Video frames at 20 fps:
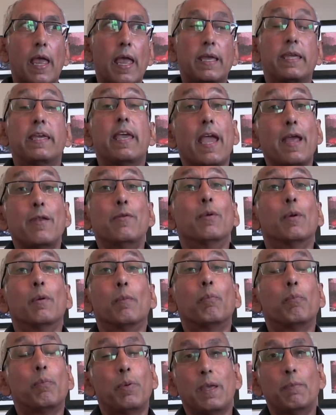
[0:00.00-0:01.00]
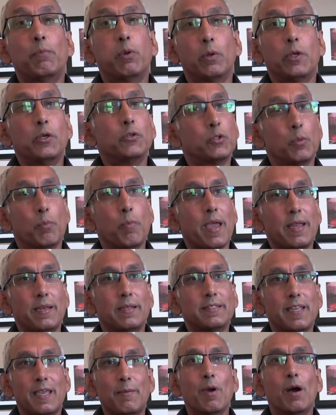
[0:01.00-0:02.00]
Again, people used to make
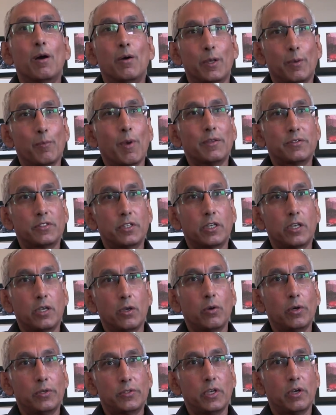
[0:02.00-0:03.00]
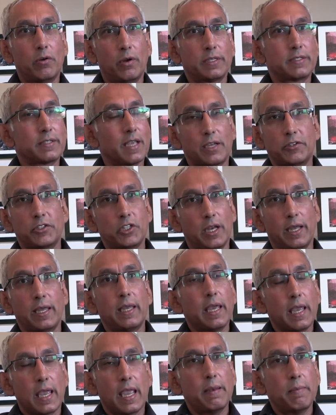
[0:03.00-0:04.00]
the same argument about security risk, actually,
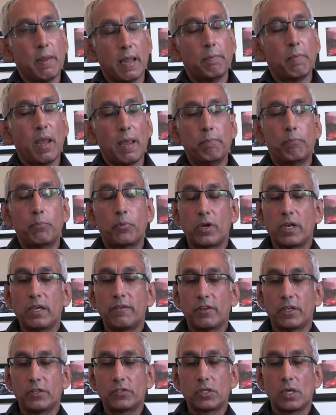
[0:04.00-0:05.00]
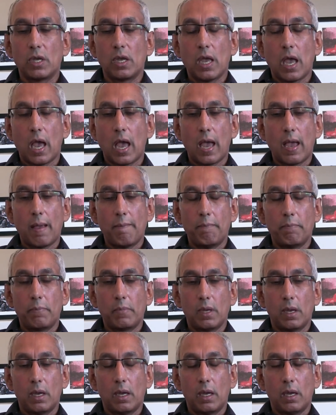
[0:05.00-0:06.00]
in, in, in previous um,
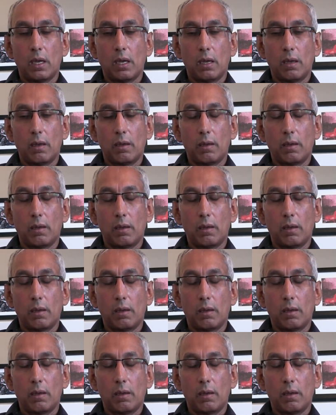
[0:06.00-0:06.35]
uh,